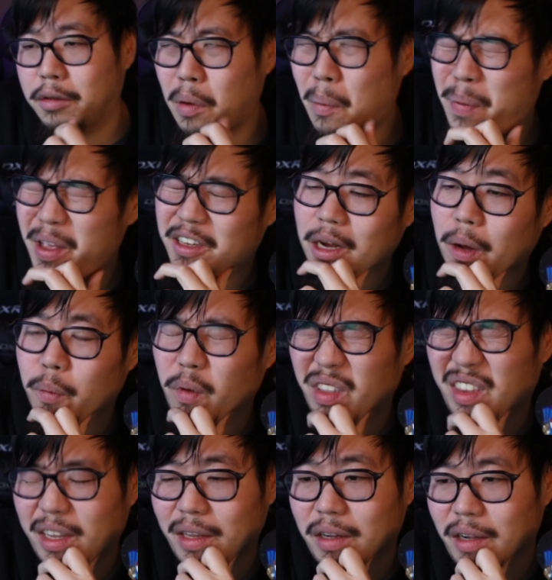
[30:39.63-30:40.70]
So Pidgeot will
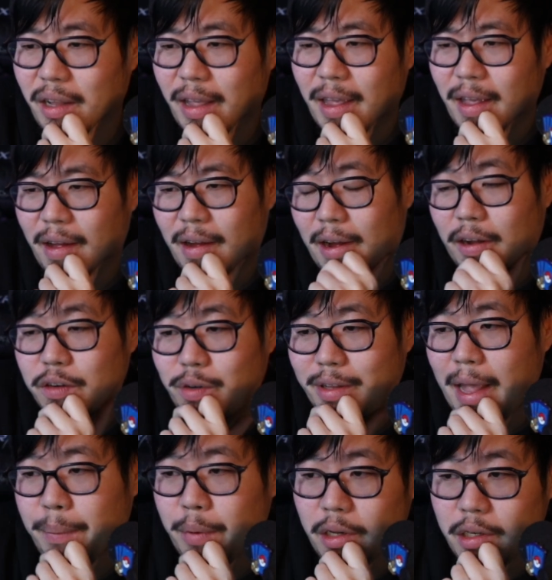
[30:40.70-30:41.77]
deal 100
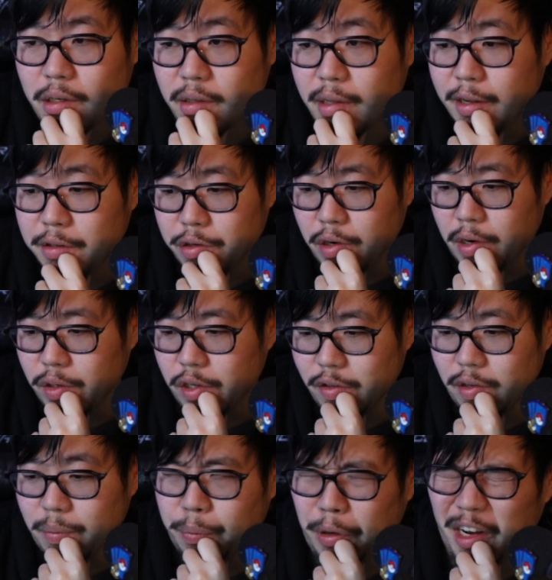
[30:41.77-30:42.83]
damage. Next turn I'll
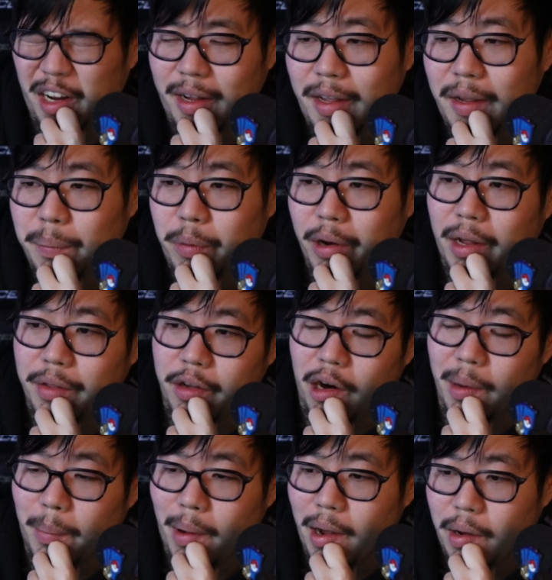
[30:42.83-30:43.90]
just Sabrina, bring out the
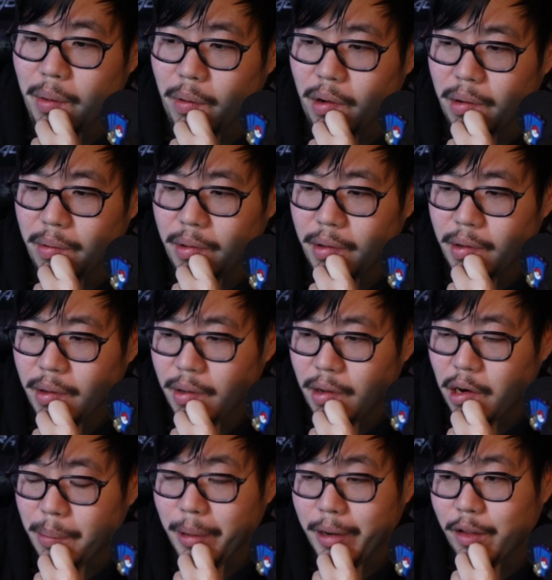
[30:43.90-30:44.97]
Arbok.
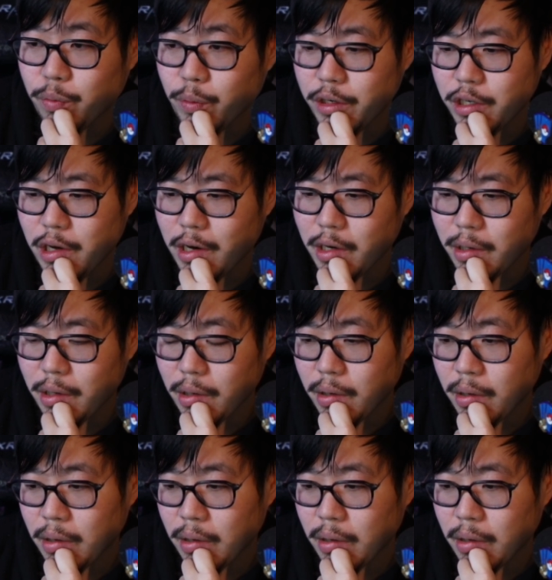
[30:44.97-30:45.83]
Arbok gets one-shotted.